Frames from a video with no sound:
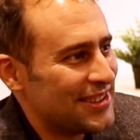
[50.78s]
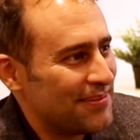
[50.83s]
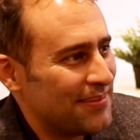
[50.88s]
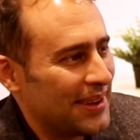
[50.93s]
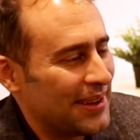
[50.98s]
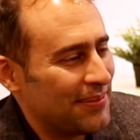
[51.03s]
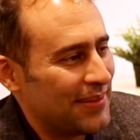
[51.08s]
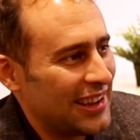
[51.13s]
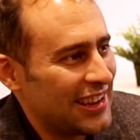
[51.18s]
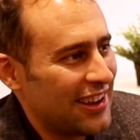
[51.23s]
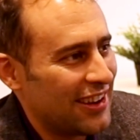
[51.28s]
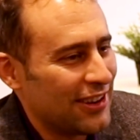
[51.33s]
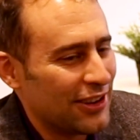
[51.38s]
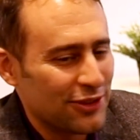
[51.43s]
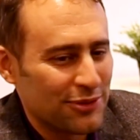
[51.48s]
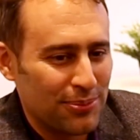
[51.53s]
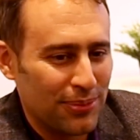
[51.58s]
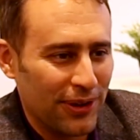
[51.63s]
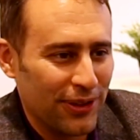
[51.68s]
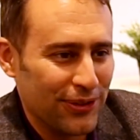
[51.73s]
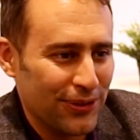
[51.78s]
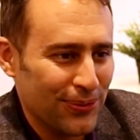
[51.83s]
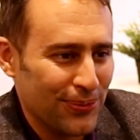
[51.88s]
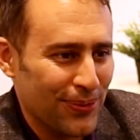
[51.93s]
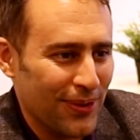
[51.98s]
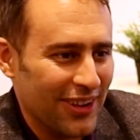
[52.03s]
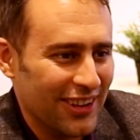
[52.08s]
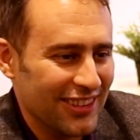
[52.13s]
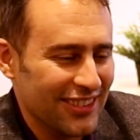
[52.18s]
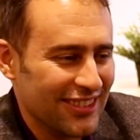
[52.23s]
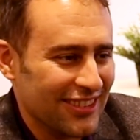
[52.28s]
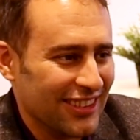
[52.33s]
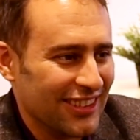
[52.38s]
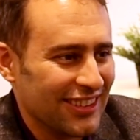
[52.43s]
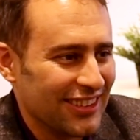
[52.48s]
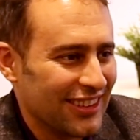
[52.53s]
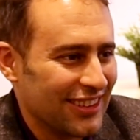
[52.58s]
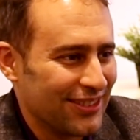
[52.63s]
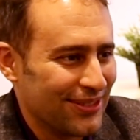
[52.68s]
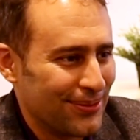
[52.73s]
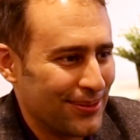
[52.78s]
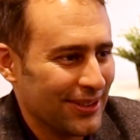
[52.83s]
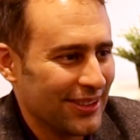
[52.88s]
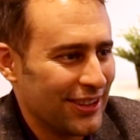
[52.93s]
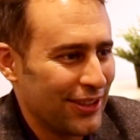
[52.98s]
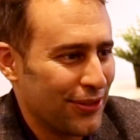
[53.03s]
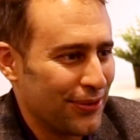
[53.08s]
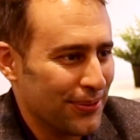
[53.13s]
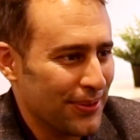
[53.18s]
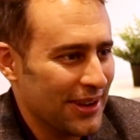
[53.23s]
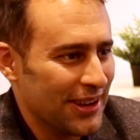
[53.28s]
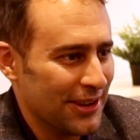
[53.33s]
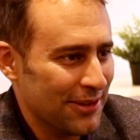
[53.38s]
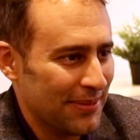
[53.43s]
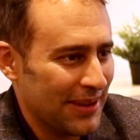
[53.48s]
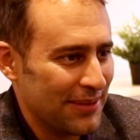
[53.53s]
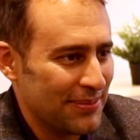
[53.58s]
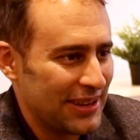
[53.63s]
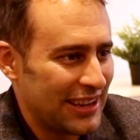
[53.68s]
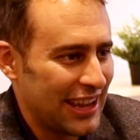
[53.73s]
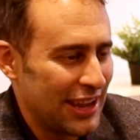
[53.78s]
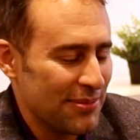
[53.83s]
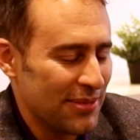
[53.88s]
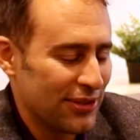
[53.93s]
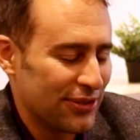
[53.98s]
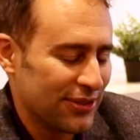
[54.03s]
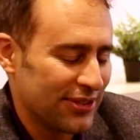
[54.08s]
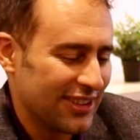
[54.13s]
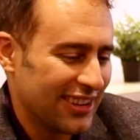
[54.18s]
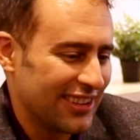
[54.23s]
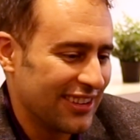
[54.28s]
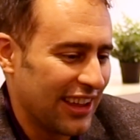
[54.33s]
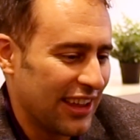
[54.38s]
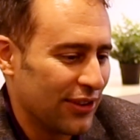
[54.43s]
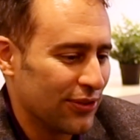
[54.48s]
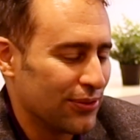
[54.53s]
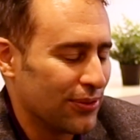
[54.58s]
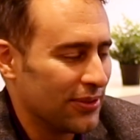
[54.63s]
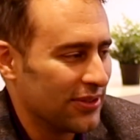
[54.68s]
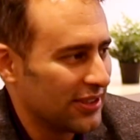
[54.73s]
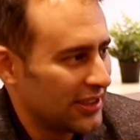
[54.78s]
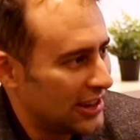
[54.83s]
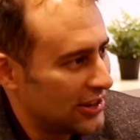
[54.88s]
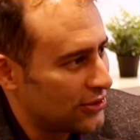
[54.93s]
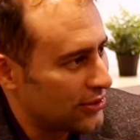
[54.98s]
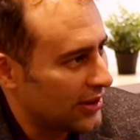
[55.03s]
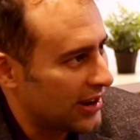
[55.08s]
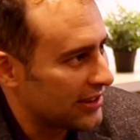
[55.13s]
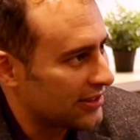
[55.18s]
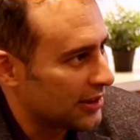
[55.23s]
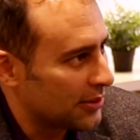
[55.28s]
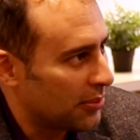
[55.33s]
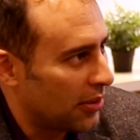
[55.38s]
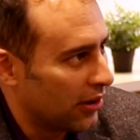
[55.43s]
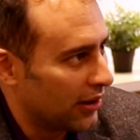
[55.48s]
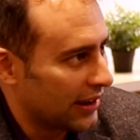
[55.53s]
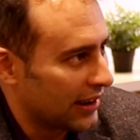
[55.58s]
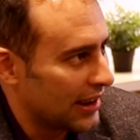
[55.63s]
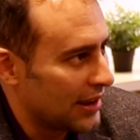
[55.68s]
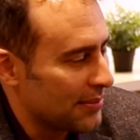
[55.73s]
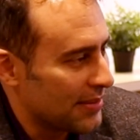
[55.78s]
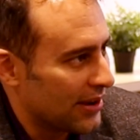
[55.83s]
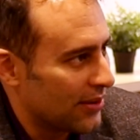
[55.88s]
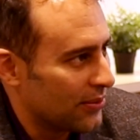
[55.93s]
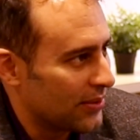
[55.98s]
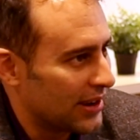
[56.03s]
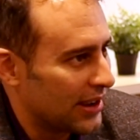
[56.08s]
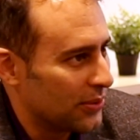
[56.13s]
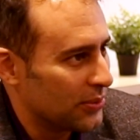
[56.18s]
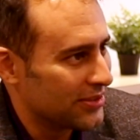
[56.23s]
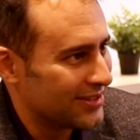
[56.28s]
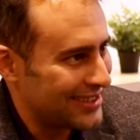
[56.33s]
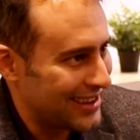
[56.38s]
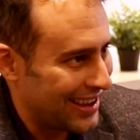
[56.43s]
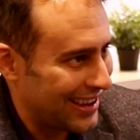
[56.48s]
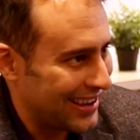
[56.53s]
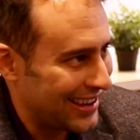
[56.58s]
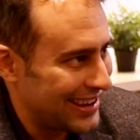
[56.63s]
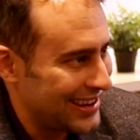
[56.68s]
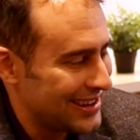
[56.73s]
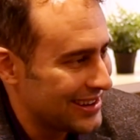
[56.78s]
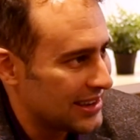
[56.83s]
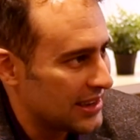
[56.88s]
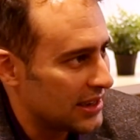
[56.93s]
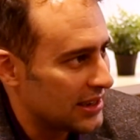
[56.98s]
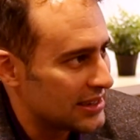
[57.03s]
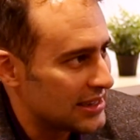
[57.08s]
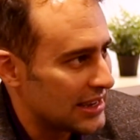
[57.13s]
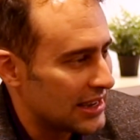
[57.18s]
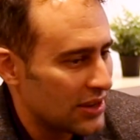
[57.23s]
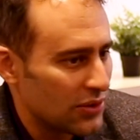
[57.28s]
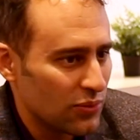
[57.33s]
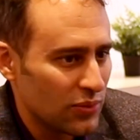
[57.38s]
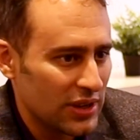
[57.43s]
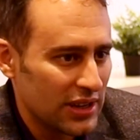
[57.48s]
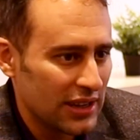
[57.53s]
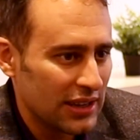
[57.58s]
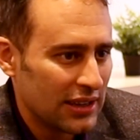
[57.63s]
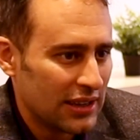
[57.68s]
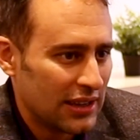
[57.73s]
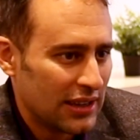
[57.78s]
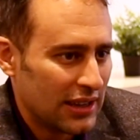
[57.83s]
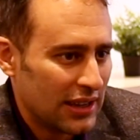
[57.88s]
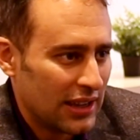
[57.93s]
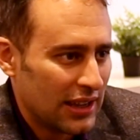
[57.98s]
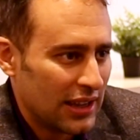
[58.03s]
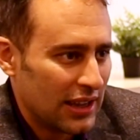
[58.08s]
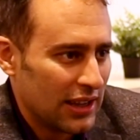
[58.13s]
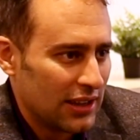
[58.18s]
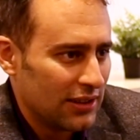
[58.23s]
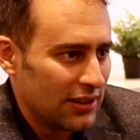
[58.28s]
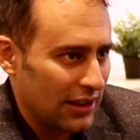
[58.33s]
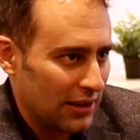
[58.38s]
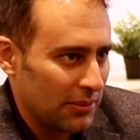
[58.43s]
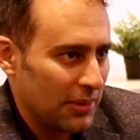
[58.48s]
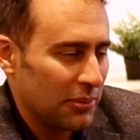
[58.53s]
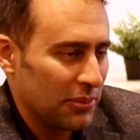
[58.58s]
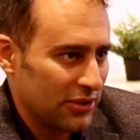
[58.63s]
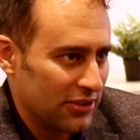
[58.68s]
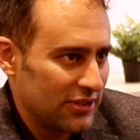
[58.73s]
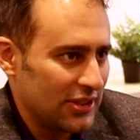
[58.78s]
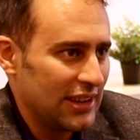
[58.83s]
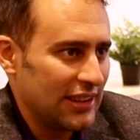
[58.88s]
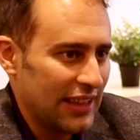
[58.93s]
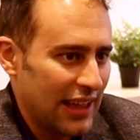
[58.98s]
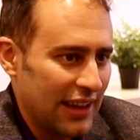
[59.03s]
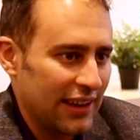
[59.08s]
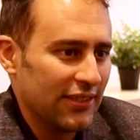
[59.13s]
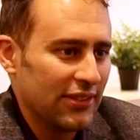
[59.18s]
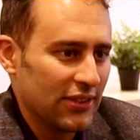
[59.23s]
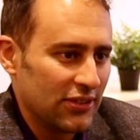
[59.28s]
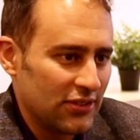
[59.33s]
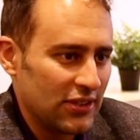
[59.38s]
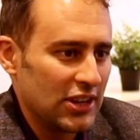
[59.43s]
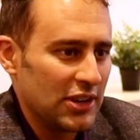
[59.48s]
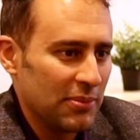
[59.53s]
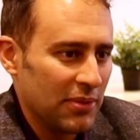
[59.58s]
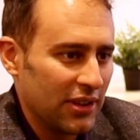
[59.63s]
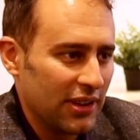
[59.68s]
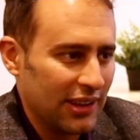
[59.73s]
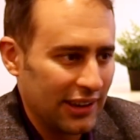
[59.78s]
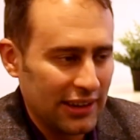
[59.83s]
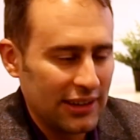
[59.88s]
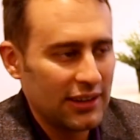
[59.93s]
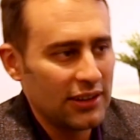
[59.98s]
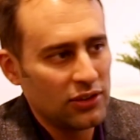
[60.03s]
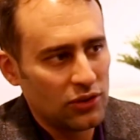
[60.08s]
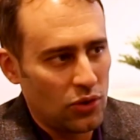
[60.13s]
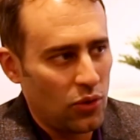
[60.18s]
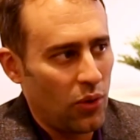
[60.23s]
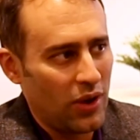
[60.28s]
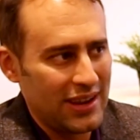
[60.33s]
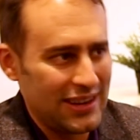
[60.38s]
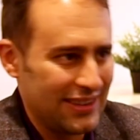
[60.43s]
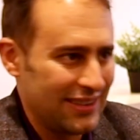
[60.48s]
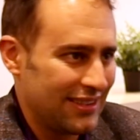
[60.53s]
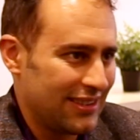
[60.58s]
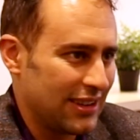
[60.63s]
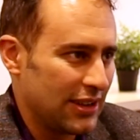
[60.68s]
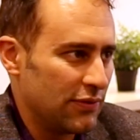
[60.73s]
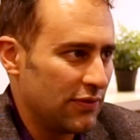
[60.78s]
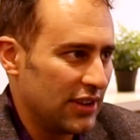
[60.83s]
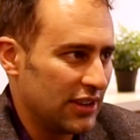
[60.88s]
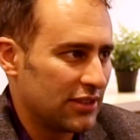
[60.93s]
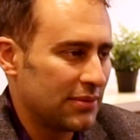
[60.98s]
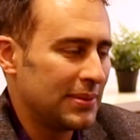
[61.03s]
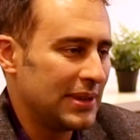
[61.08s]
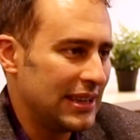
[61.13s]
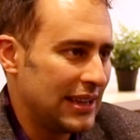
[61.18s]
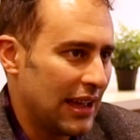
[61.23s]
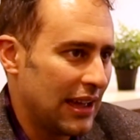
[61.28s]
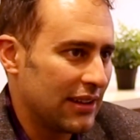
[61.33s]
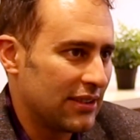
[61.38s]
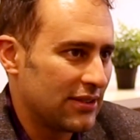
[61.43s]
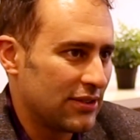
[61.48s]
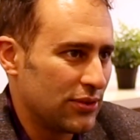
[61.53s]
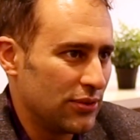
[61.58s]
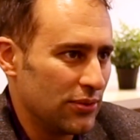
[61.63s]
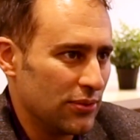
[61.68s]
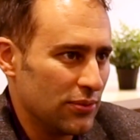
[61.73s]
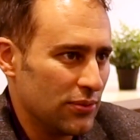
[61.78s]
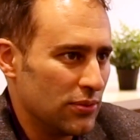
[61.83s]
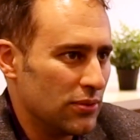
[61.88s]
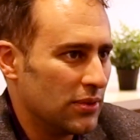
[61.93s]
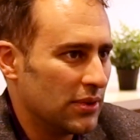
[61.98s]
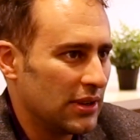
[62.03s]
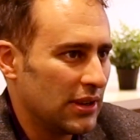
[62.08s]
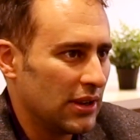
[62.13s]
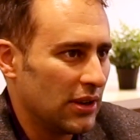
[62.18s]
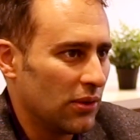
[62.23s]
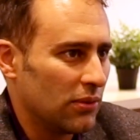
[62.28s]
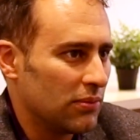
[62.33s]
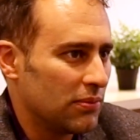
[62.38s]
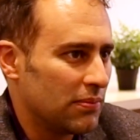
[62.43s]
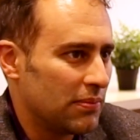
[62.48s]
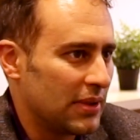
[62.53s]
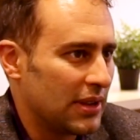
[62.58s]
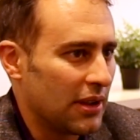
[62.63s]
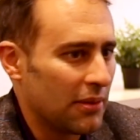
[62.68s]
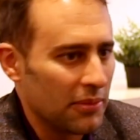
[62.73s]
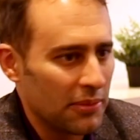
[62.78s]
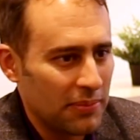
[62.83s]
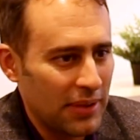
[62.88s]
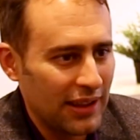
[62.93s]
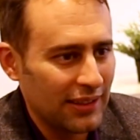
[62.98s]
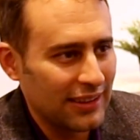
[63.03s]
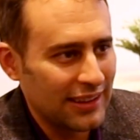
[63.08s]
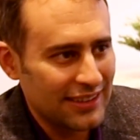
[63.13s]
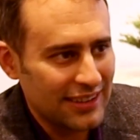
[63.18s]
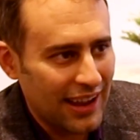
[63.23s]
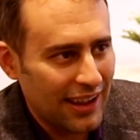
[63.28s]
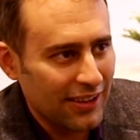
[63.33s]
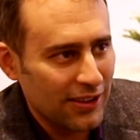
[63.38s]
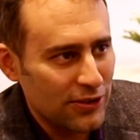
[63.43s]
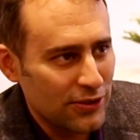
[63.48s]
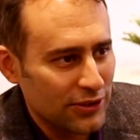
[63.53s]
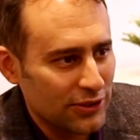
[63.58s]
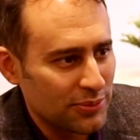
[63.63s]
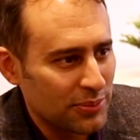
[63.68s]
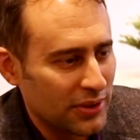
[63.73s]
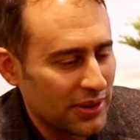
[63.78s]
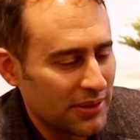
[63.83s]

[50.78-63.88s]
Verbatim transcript: My youngest brother was, and it really through him I became interested in dinosaurs. And then Jurassic Park came out when I was 9, and I remember seeing that in the cinema, and it didn't quite convince me yet to, you know, become a paleontologist,